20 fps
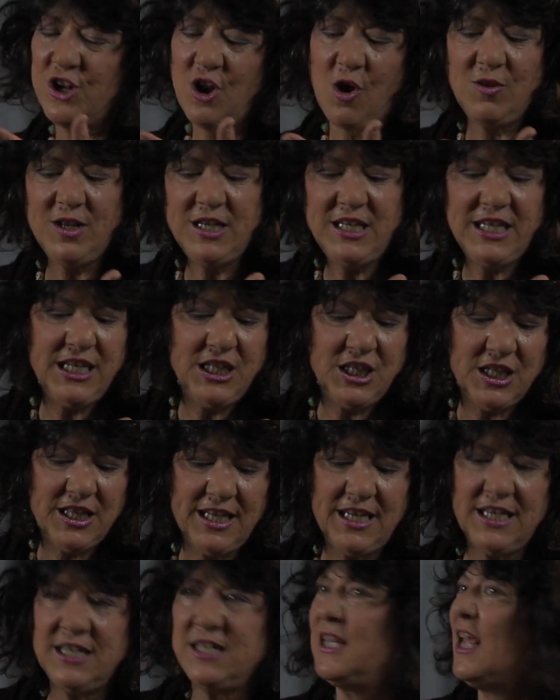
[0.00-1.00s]
can only teach
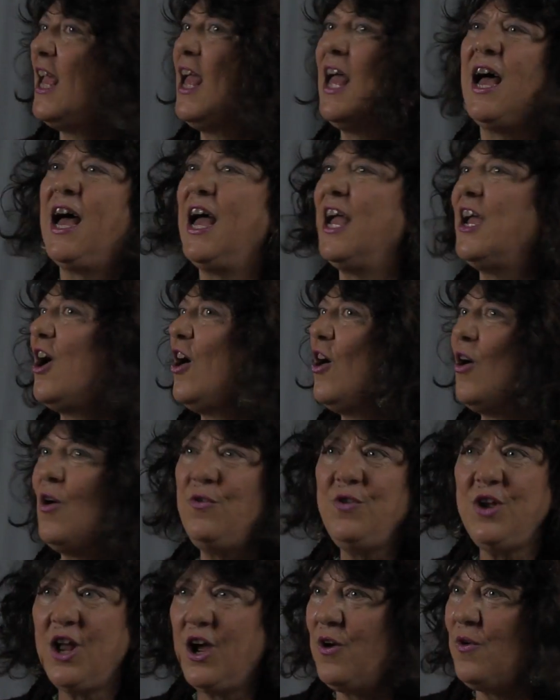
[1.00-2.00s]
this, I
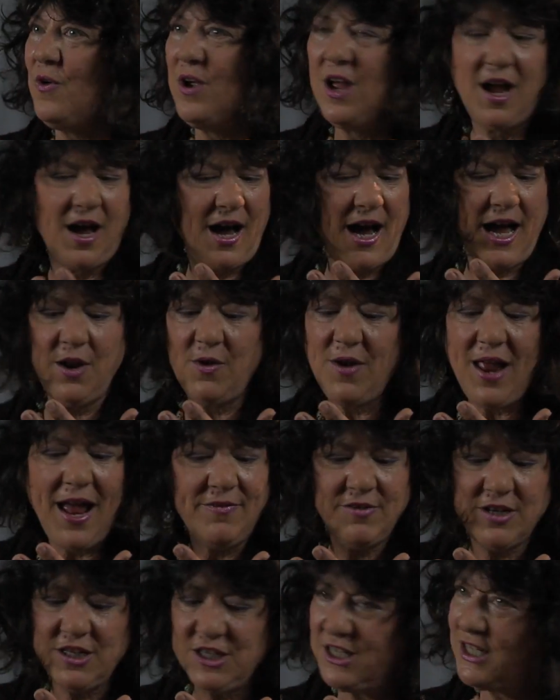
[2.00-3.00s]
go, oh no, I don't
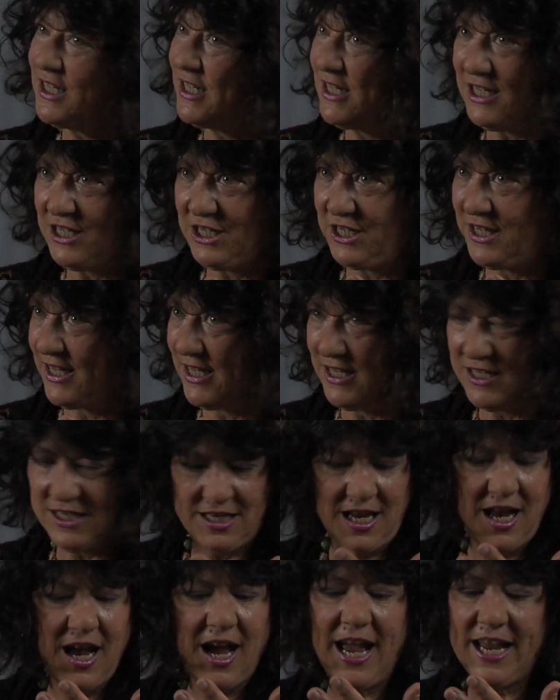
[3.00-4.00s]
have to just teach this.
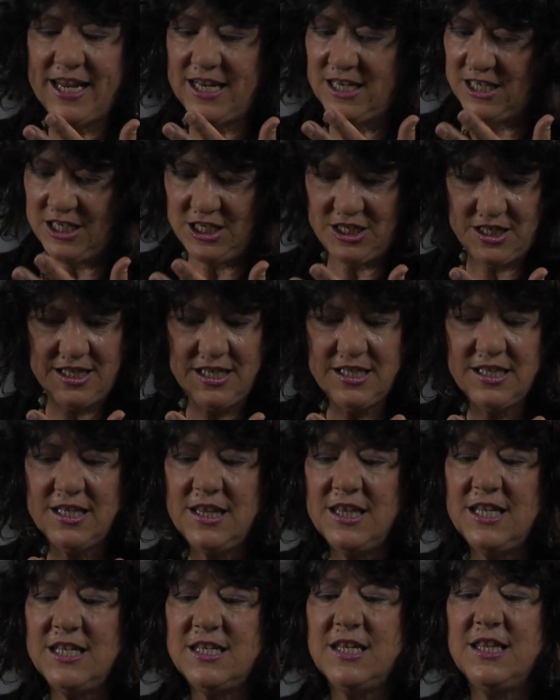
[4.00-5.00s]
I can teach this
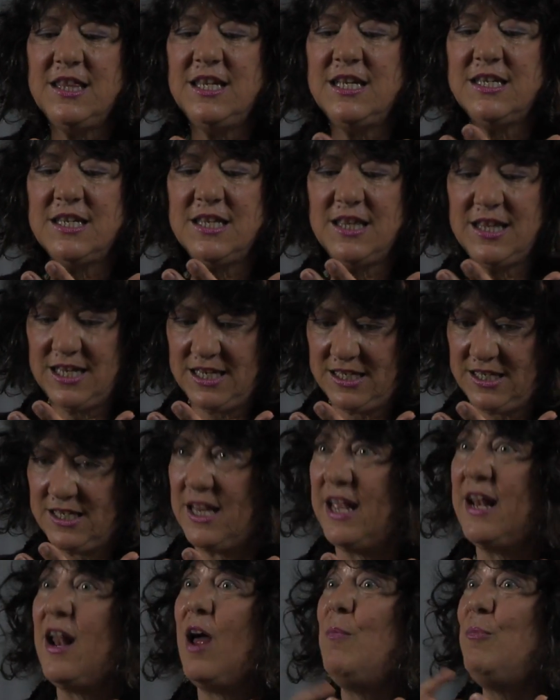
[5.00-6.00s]
and this and this and
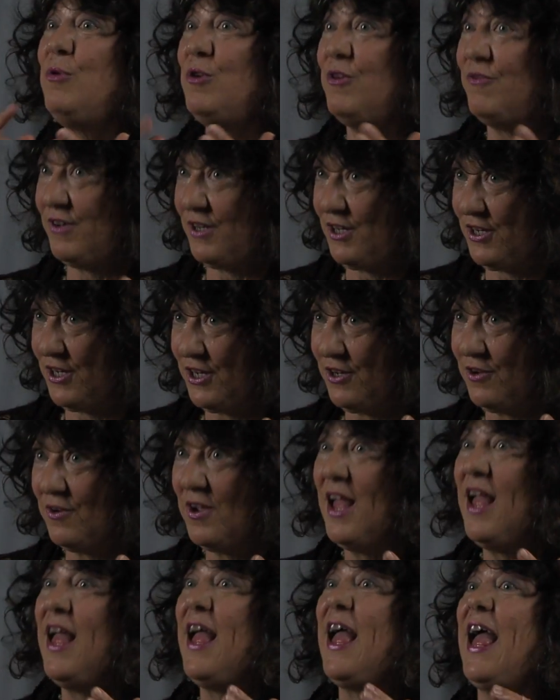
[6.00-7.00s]
this, and I'll prove it to you.
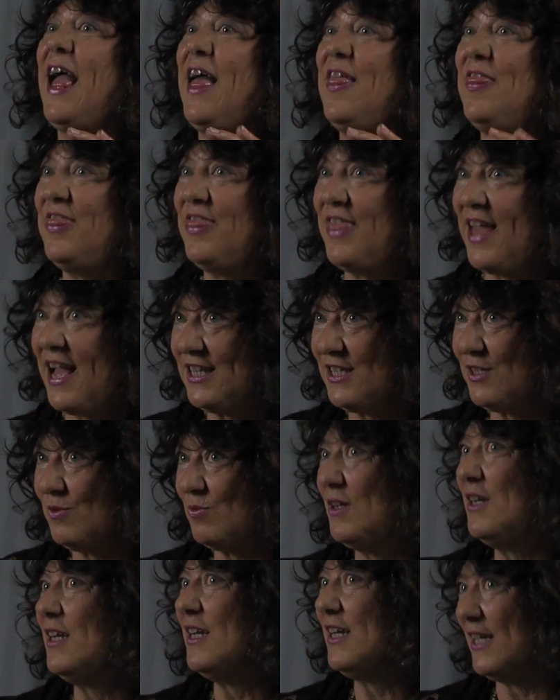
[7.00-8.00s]
And
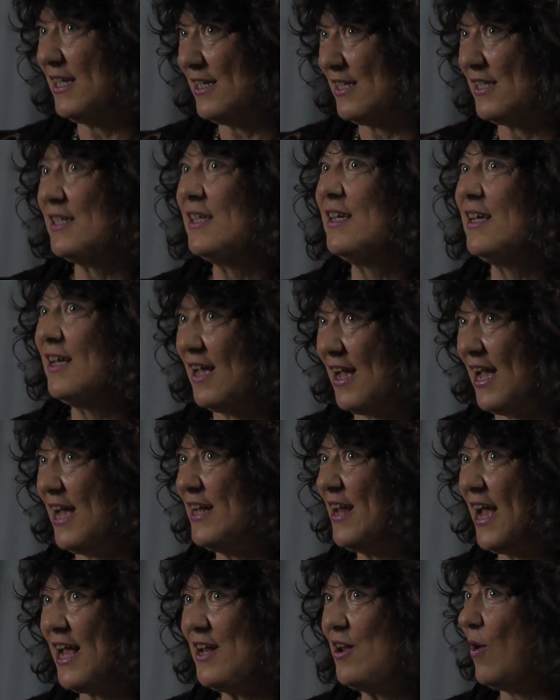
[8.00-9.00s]
that's what it is.
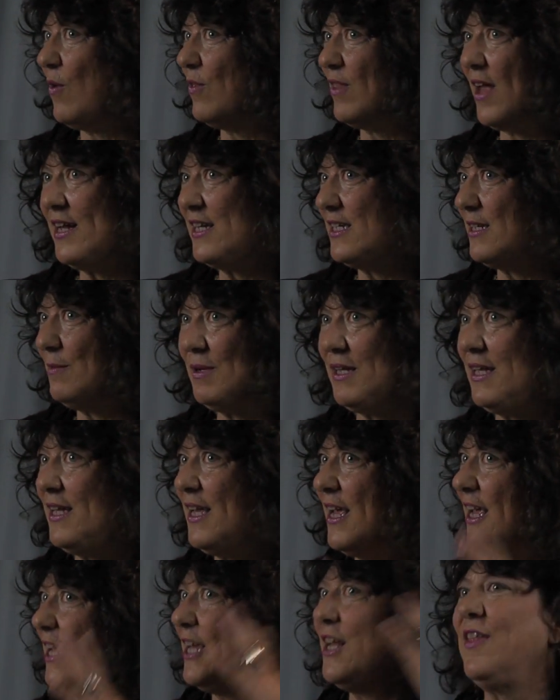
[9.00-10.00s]
I, I don't like to
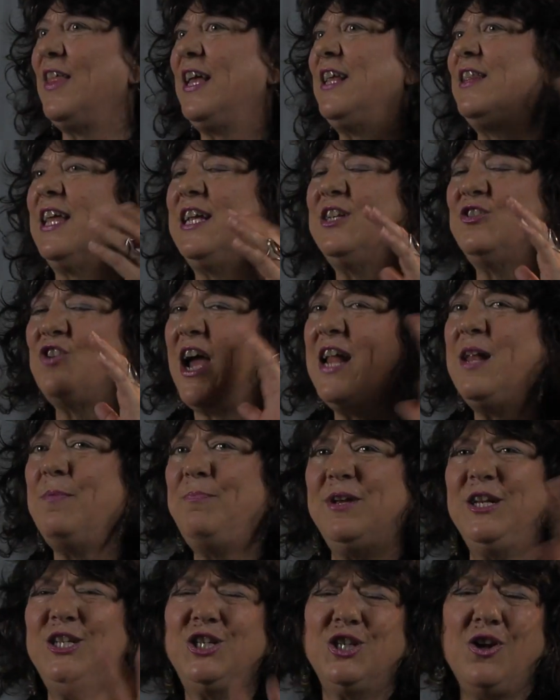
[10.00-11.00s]
be, you know, they, they try to
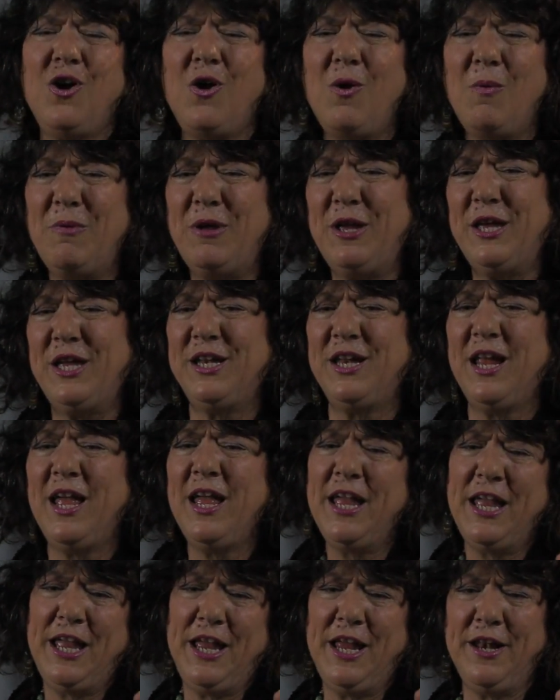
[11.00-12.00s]
pigeonhole me in,
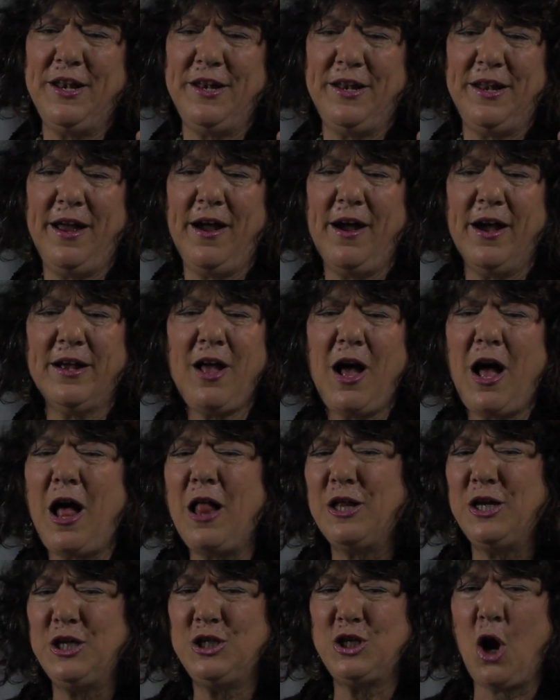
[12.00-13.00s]
in uh,
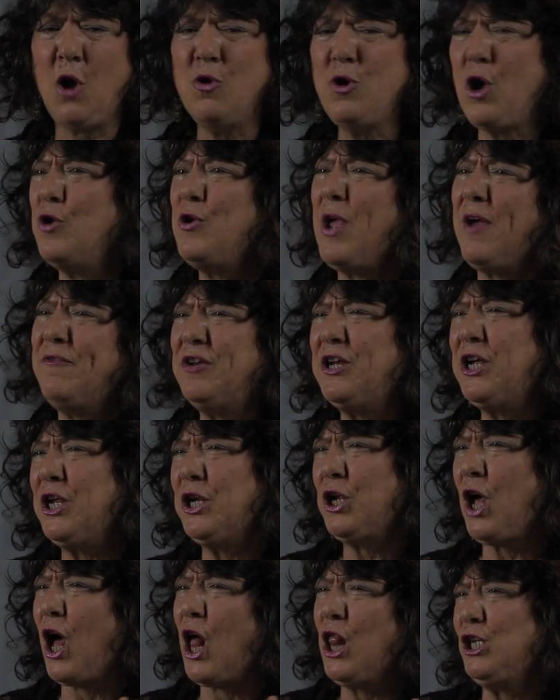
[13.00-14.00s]
college. Oh, no, you have to
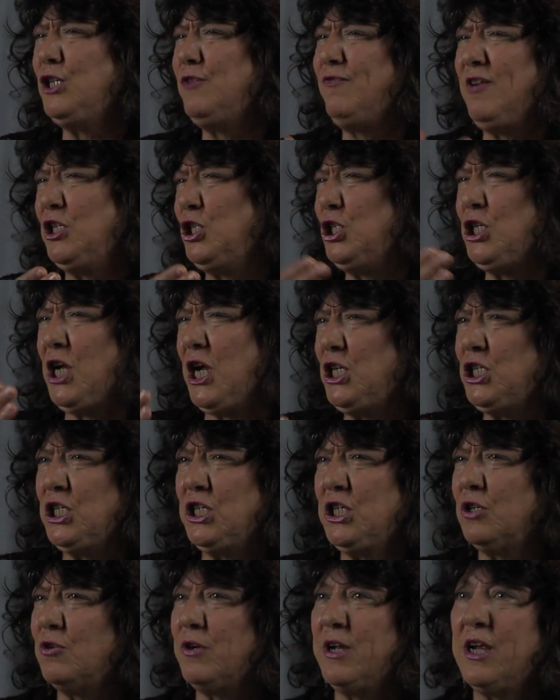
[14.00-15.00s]
get a college of
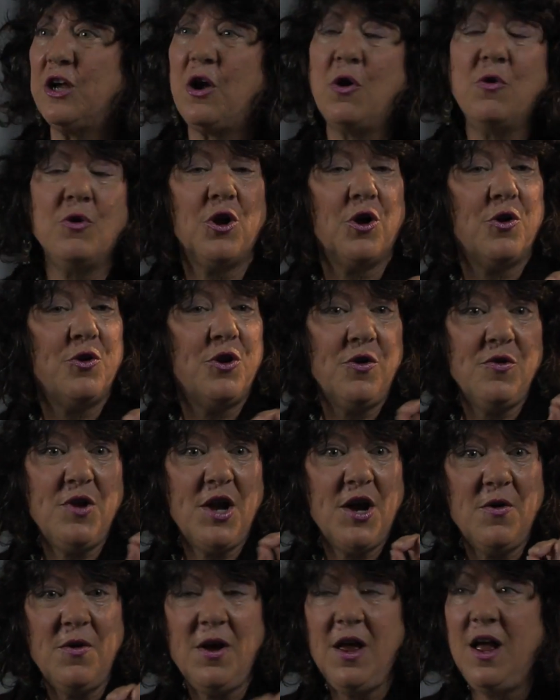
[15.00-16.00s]
education degree. I go, no, no,
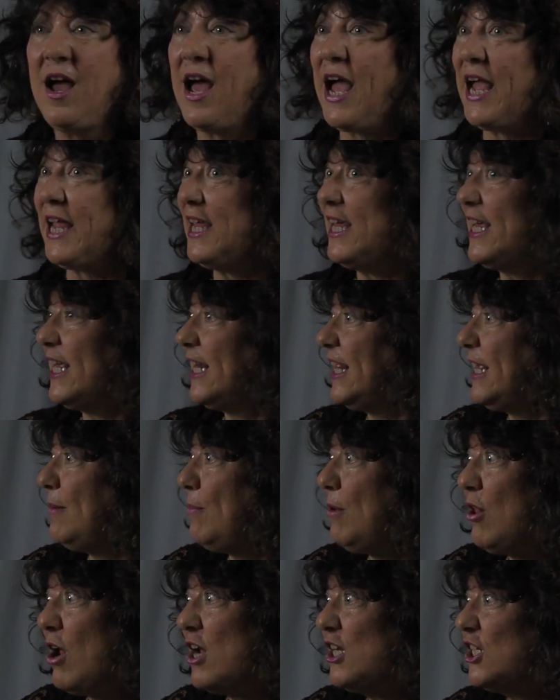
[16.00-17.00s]
no. I can get a
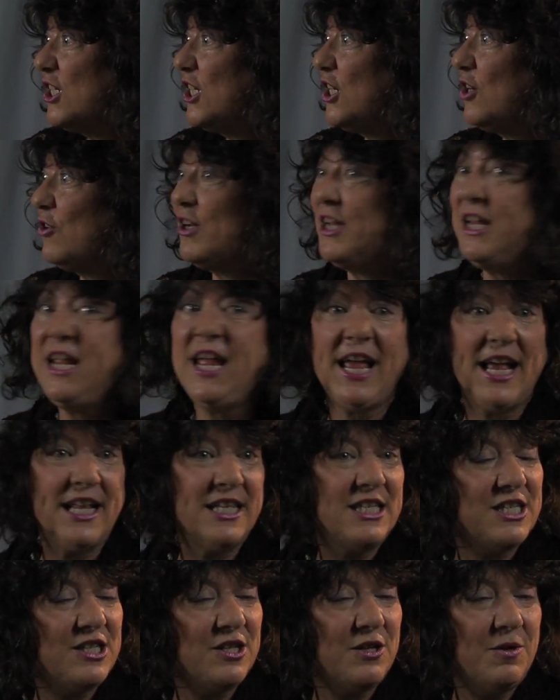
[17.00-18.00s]
liberal arts degree
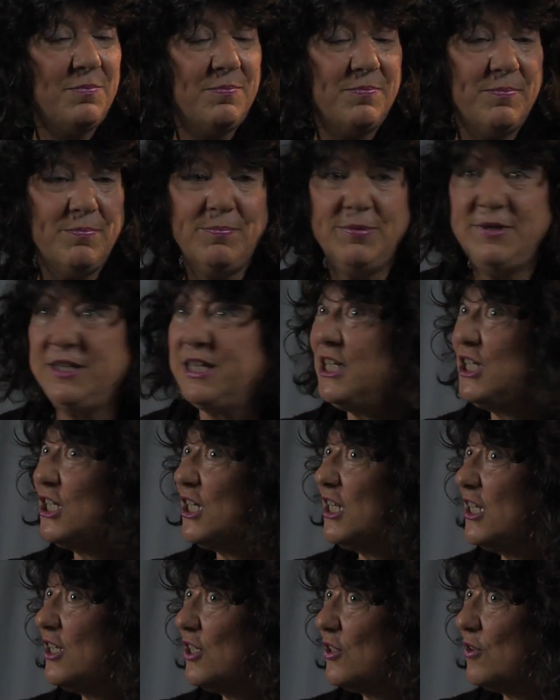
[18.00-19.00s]
and still
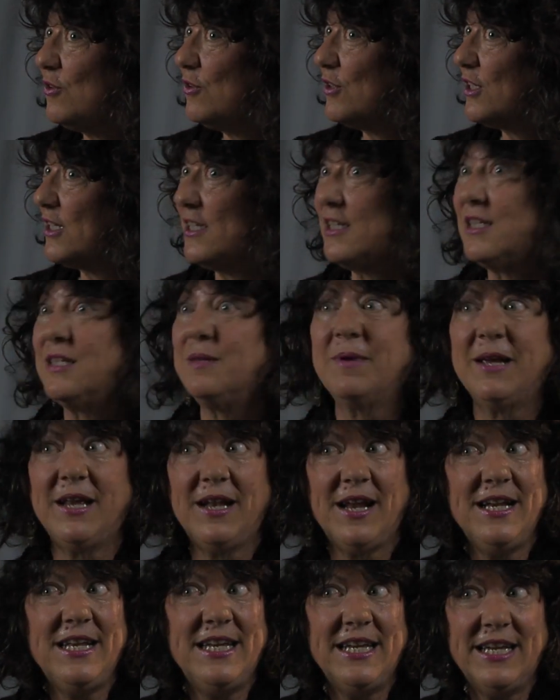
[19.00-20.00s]
teach in the school system.
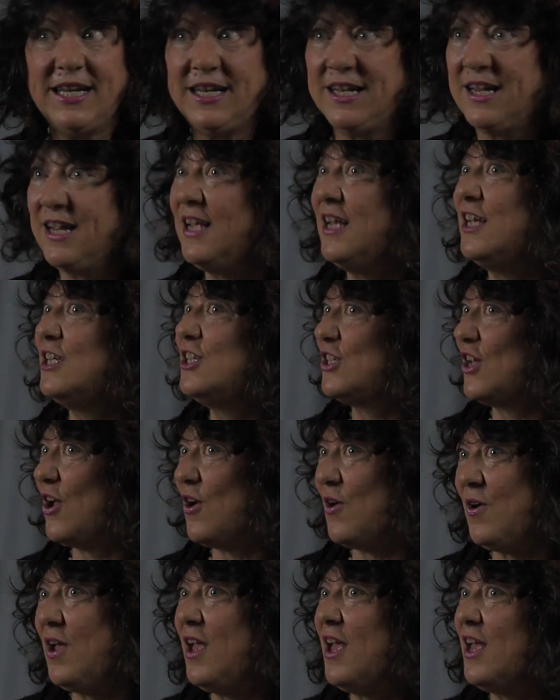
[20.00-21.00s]
And I did.
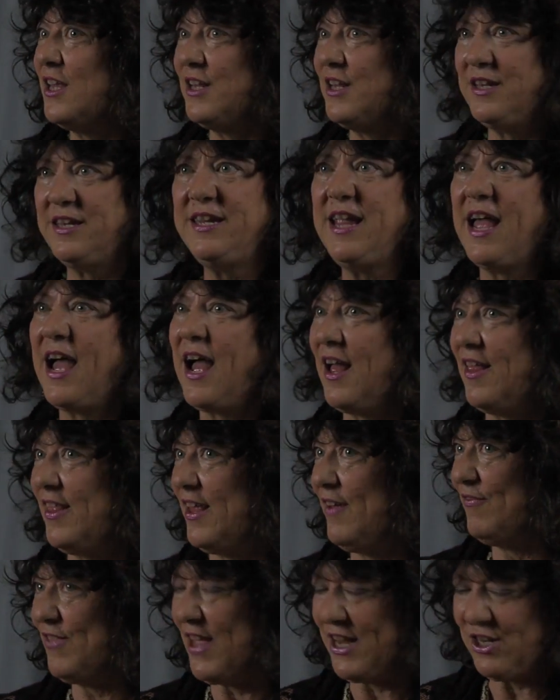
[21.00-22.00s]
So, yeah,
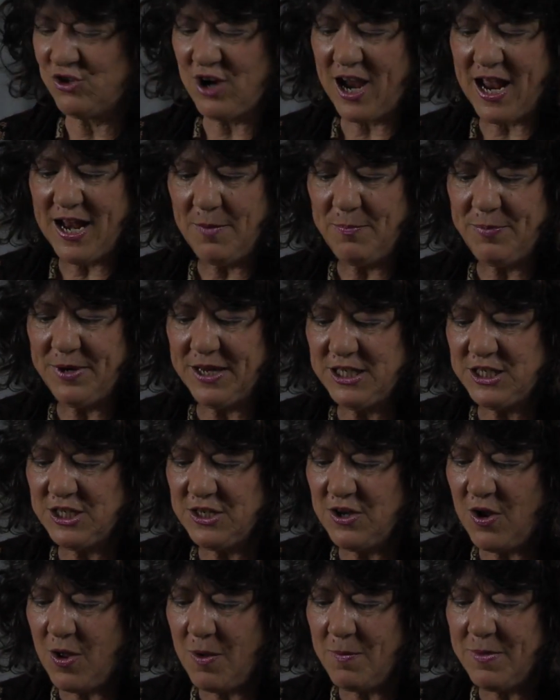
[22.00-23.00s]
if they try to
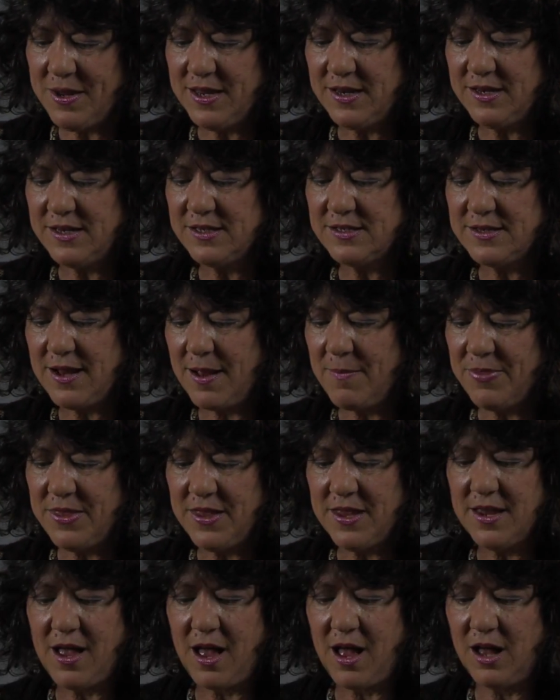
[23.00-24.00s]
pigeonhole me into
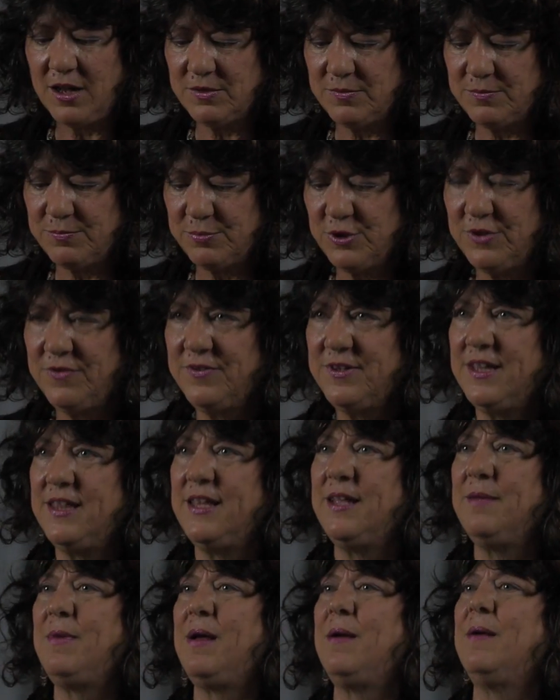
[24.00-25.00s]
something, I'll prove to
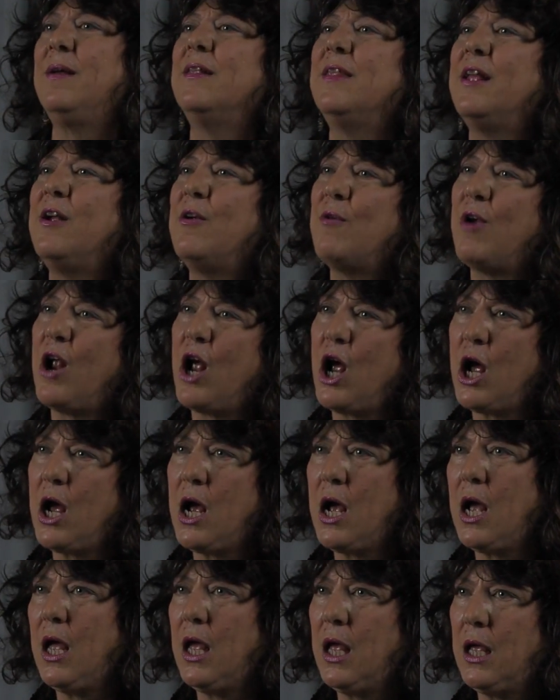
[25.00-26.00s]
them I, they're
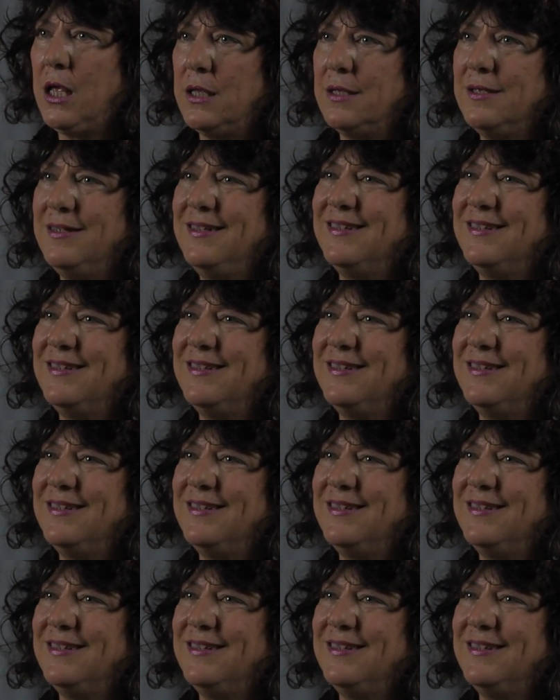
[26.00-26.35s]
wrong.